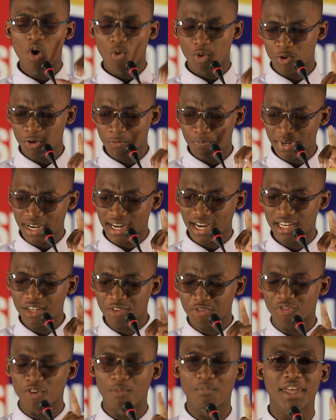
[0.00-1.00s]
We could pick a
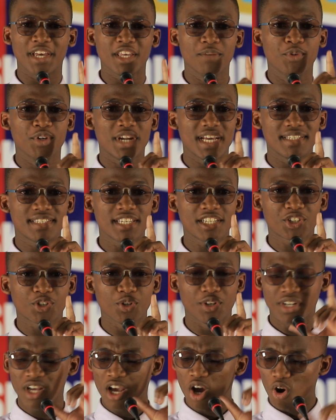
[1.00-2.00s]
leaf from the
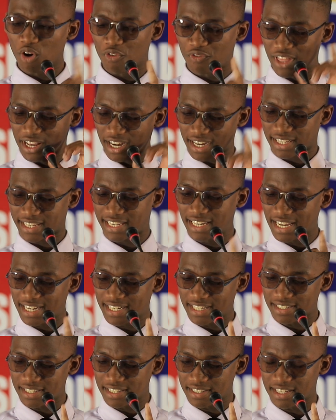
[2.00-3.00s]
immunization of the killer
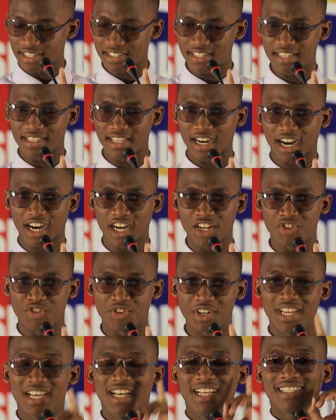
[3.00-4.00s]
diseases in the
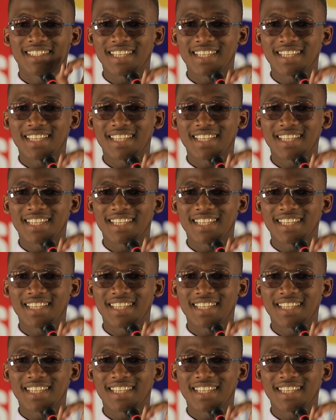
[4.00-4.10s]
country.